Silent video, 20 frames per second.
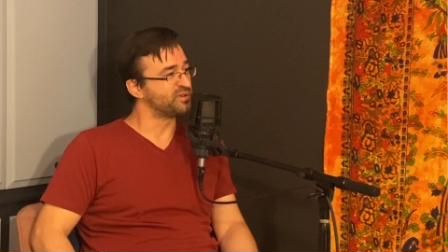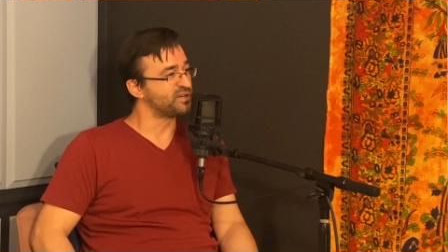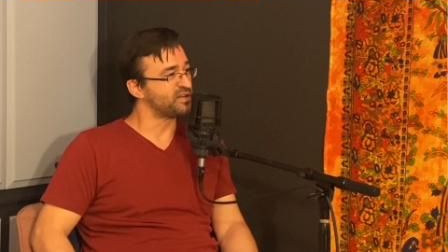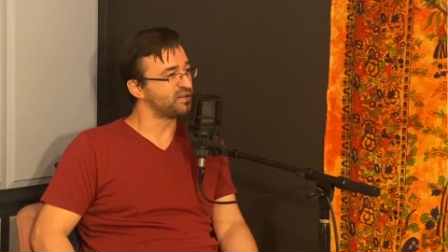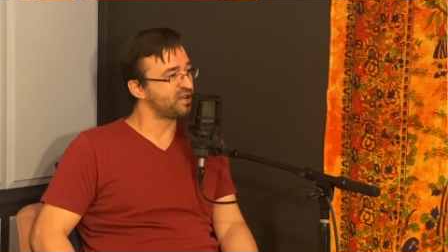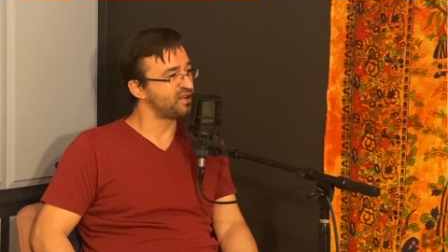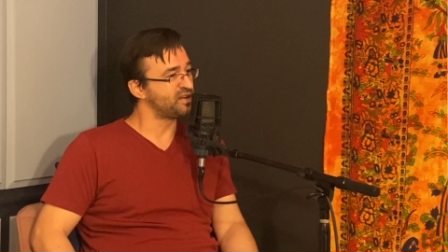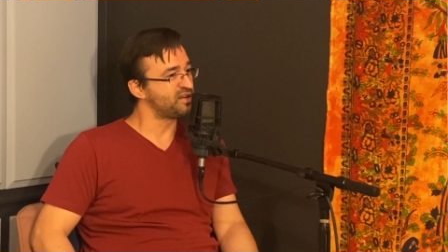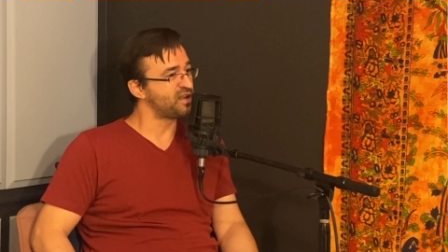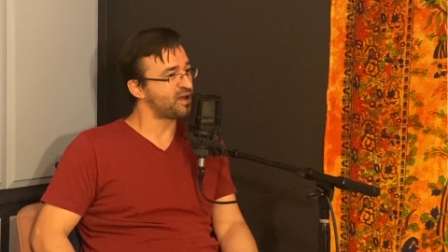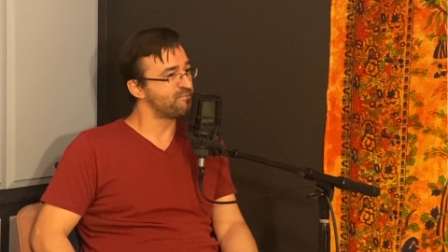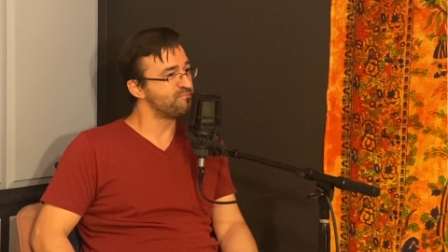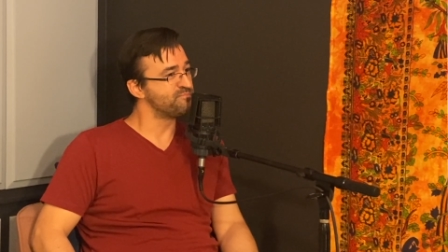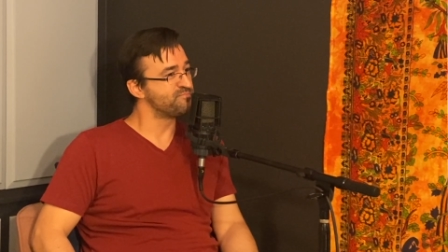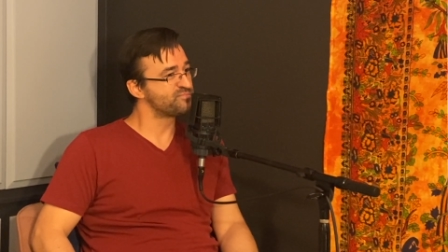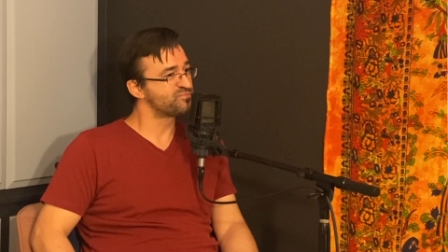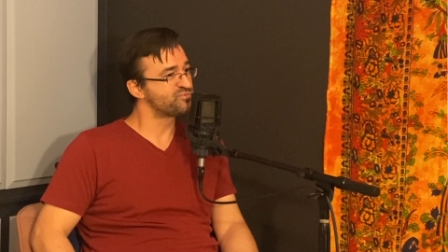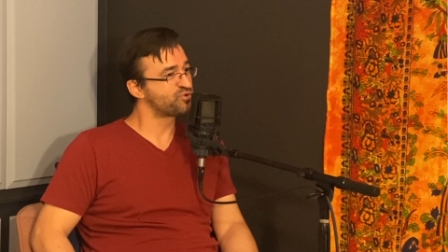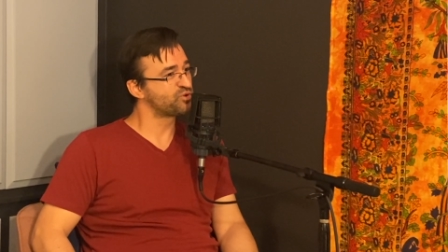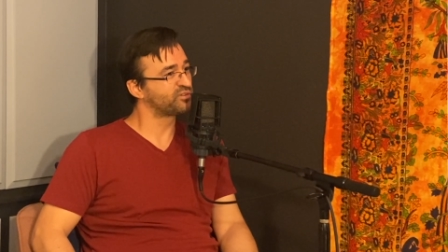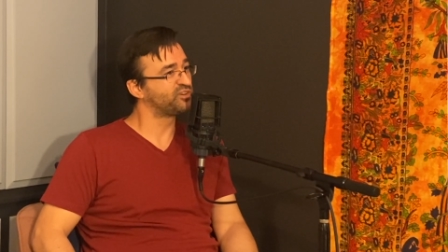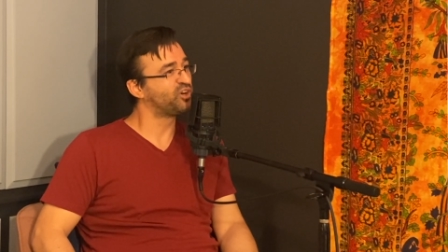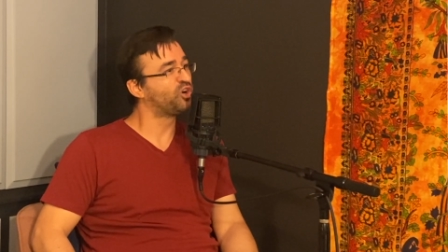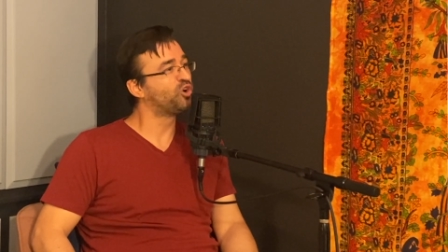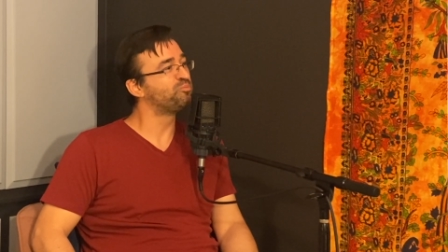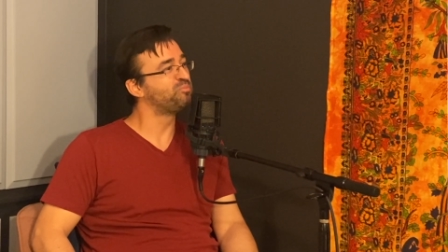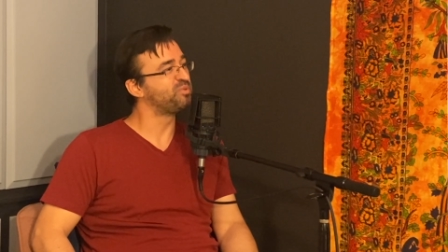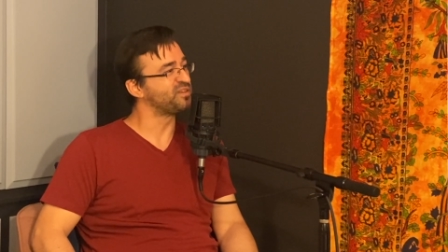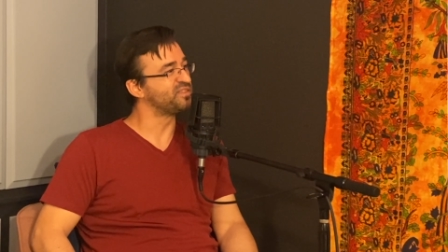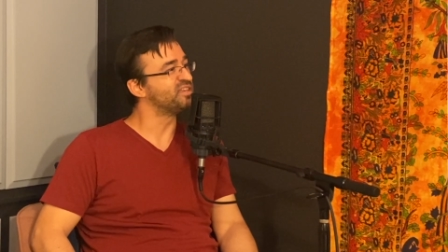And I'm sort of
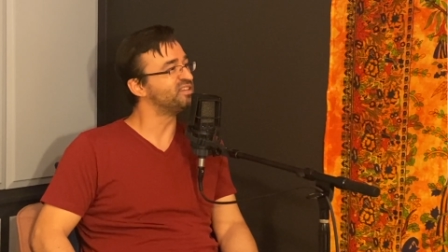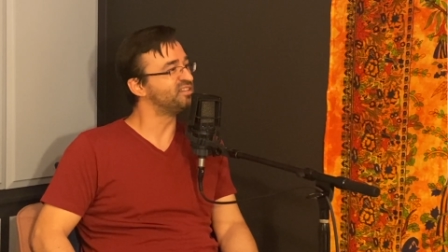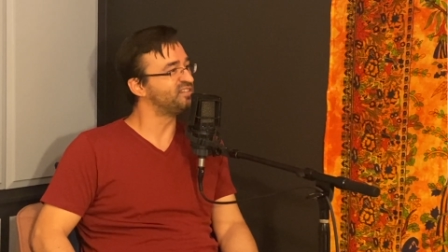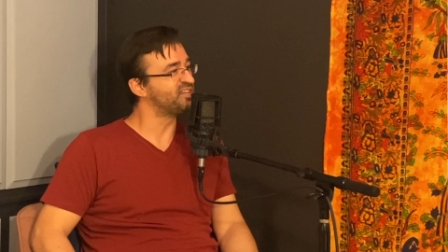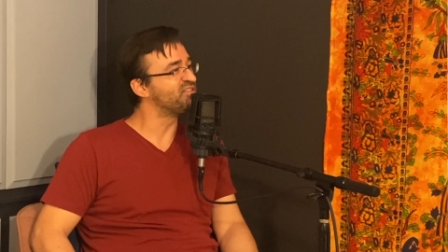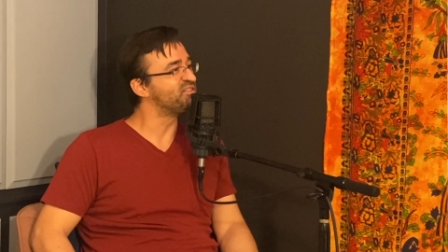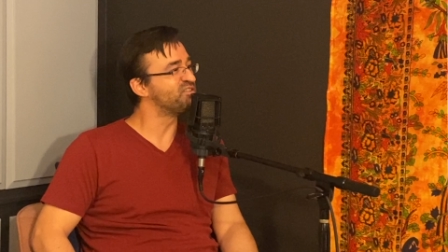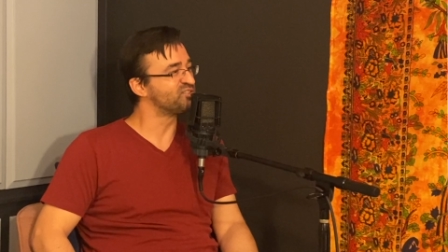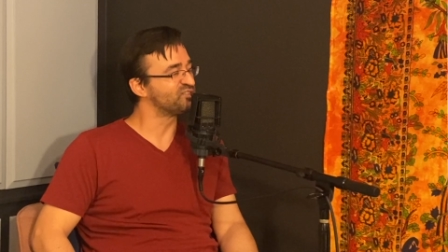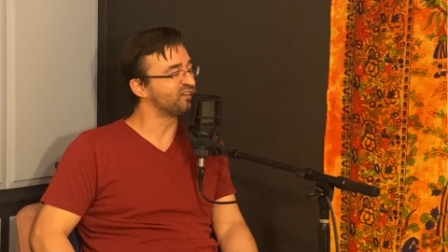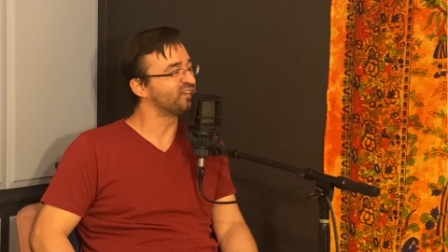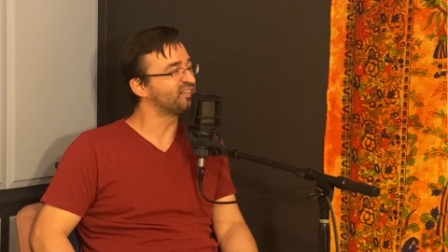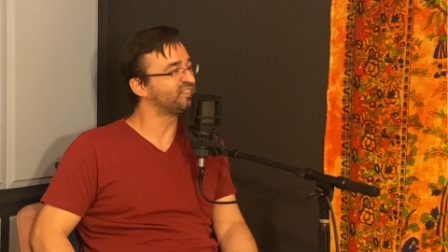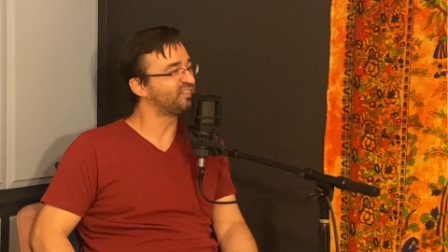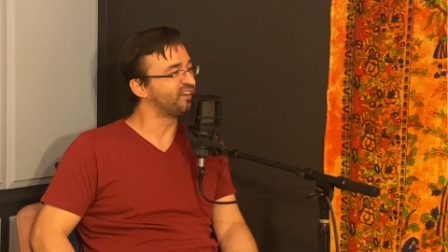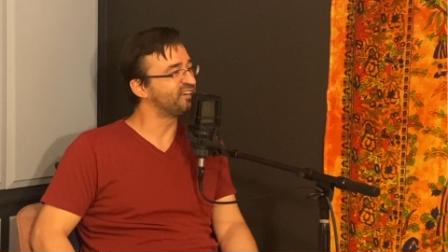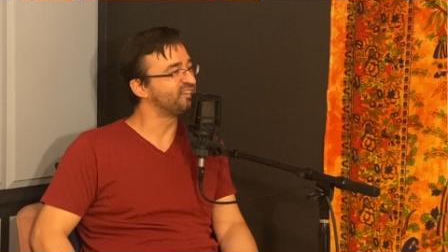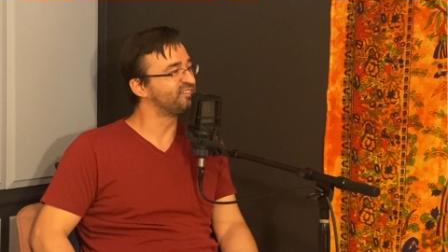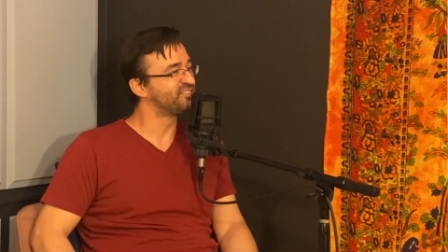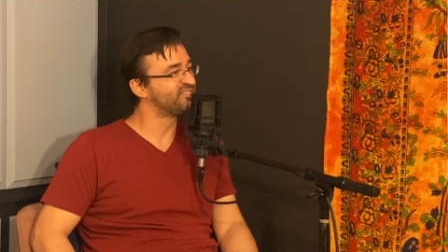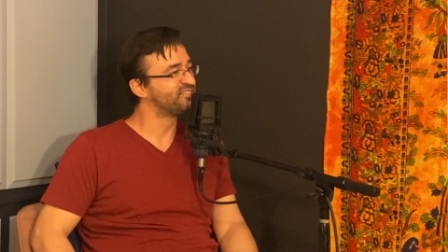hoping that death is like that.